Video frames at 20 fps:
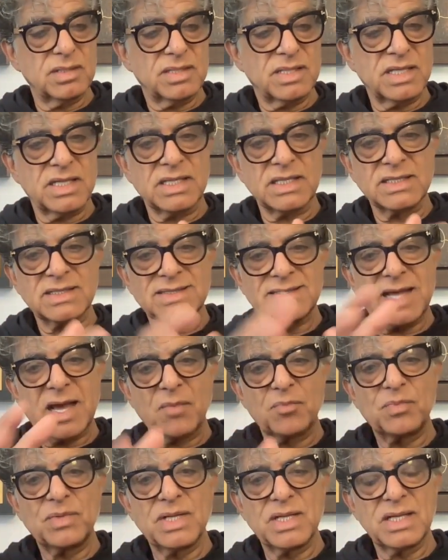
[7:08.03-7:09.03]
things
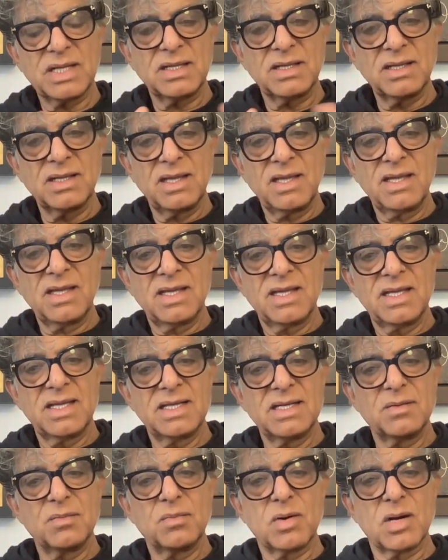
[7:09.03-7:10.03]
happening
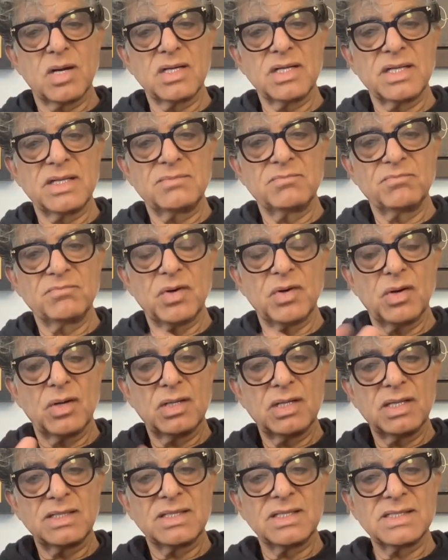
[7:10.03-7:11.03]
in a body
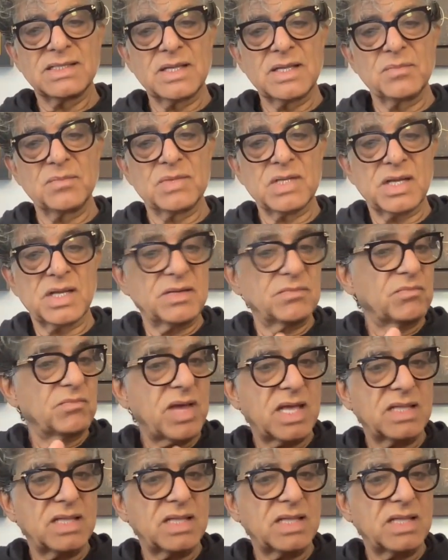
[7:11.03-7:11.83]
all at the same time,